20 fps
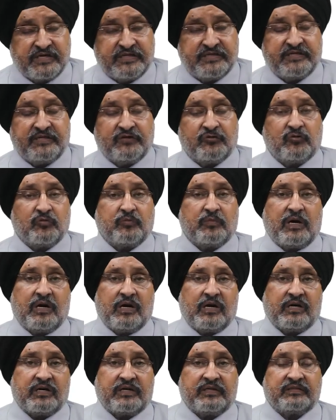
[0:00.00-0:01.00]
writing
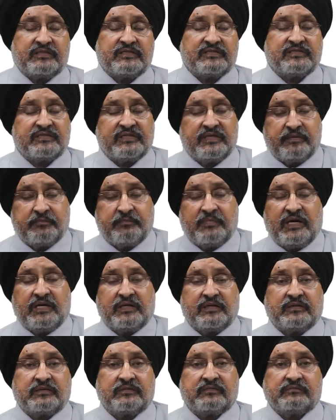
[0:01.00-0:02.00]
Kumar in the same
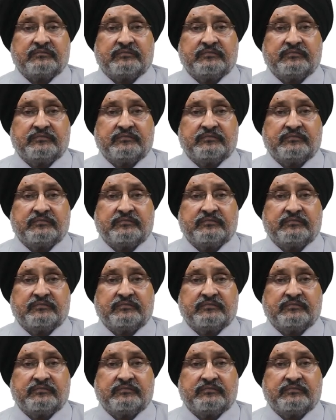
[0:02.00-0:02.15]
manner.